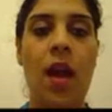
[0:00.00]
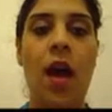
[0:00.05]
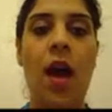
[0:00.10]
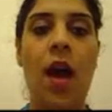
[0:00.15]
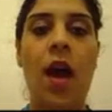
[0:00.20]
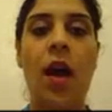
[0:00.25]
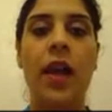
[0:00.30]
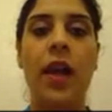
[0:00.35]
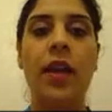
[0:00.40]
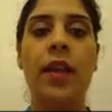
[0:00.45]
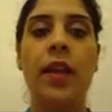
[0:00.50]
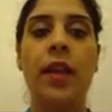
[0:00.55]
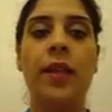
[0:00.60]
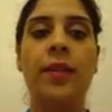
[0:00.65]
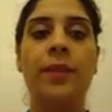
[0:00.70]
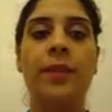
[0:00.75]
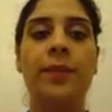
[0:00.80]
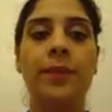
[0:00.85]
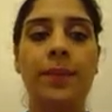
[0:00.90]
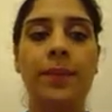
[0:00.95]
I
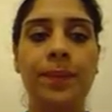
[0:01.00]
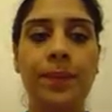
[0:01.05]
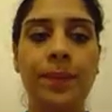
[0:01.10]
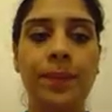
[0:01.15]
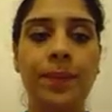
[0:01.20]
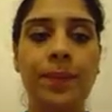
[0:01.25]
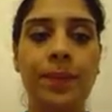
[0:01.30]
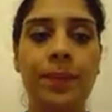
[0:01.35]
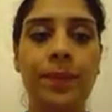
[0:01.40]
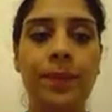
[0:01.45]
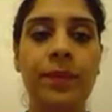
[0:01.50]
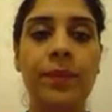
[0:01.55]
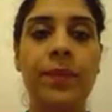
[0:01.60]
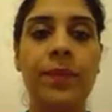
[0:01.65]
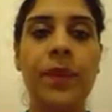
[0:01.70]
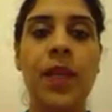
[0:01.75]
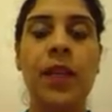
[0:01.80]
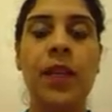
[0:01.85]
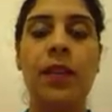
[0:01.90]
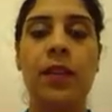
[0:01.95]
can
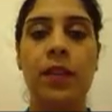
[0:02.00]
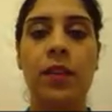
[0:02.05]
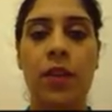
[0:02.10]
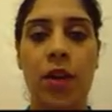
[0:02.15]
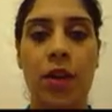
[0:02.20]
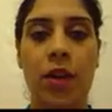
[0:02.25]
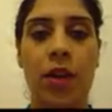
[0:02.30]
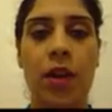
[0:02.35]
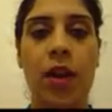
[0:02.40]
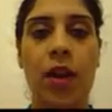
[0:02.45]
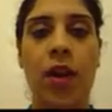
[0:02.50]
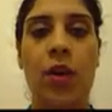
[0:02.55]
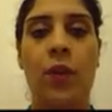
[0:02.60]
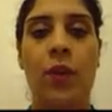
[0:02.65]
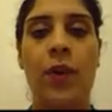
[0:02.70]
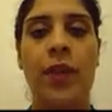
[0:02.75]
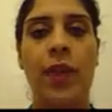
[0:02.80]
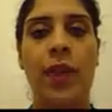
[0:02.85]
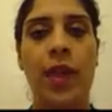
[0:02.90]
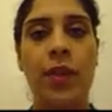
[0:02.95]
the dog.
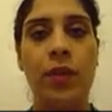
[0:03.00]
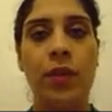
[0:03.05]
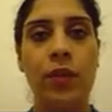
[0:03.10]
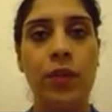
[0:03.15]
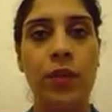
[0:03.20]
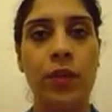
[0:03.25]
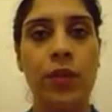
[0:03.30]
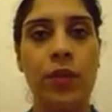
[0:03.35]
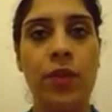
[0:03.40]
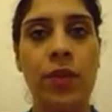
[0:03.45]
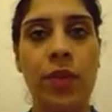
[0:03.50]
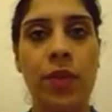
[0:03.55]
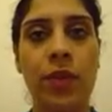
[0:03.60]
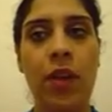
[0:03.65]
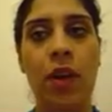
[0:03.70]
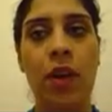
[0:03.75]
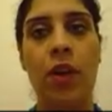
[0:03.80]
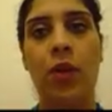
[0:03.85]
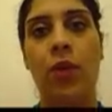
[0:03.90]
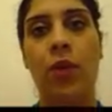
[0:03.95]
What can you do to the
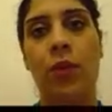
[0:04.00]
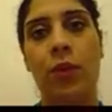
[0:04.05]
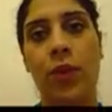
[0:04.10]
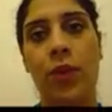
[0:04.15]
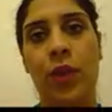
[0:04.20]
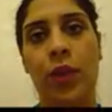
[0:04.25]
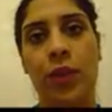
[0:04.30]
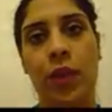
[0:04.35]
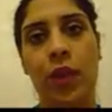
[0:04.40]
dog? We